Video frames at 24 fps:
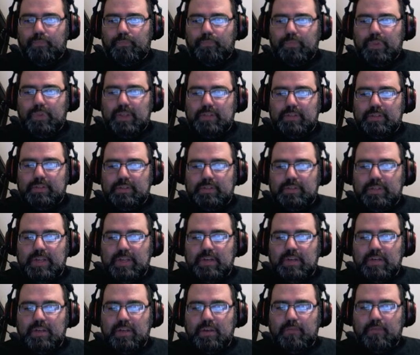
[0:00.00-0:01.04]

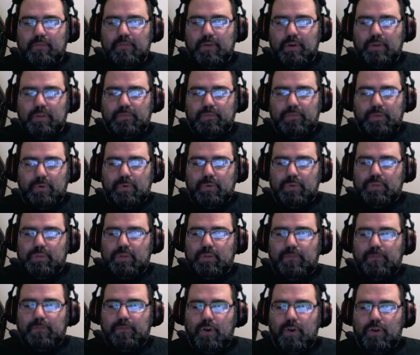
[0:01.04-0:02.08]
Standing in front of you is the
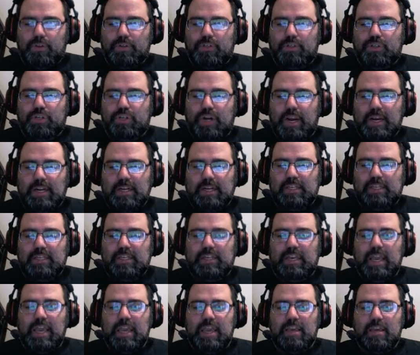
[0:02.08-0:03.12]
Frost Giant
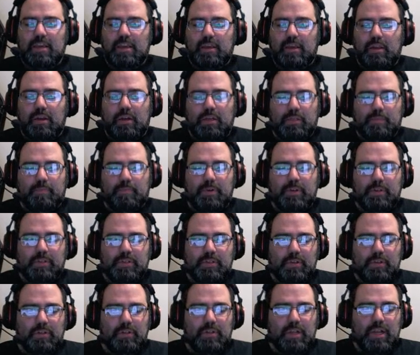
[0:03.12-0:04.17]
King and his
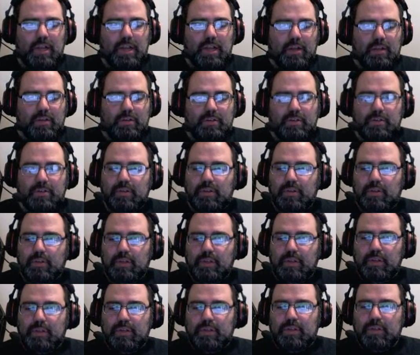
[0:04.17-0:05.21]
personal guard.
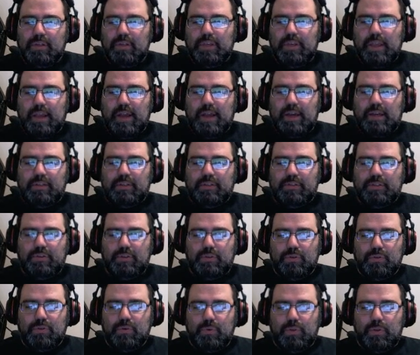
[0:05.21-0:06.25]
He eyes
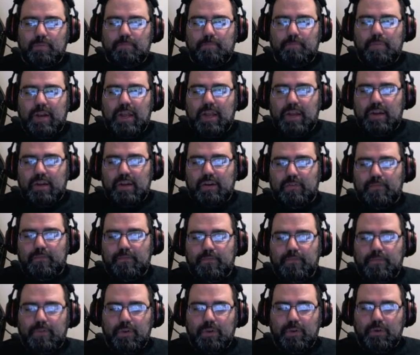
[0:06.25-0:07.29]
you with blind
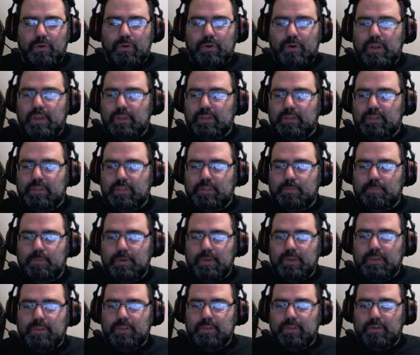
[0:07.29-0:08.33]
fury as he
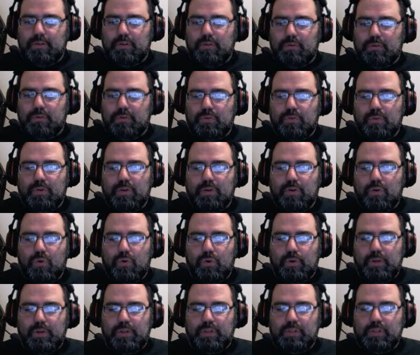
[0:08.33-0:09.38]
speaks, and as you
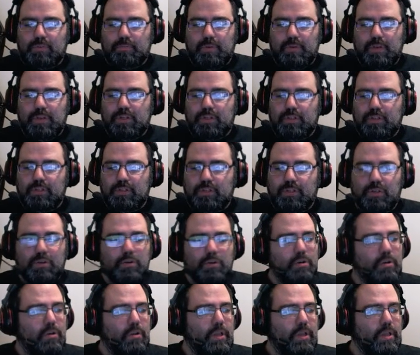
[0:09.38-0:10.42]
record his speech as
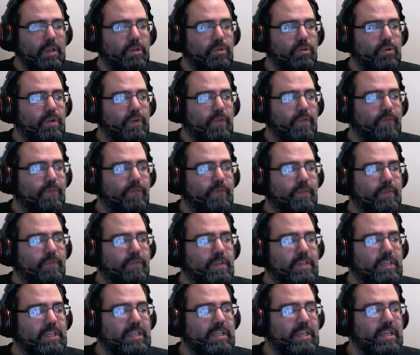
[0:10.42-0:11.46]
Journal Entry
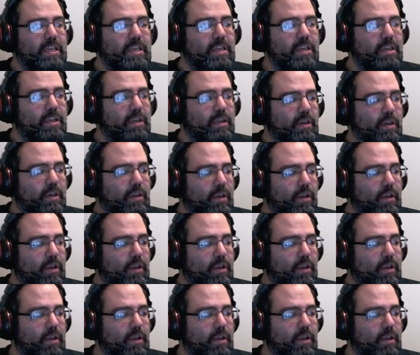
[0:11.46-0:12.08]
15.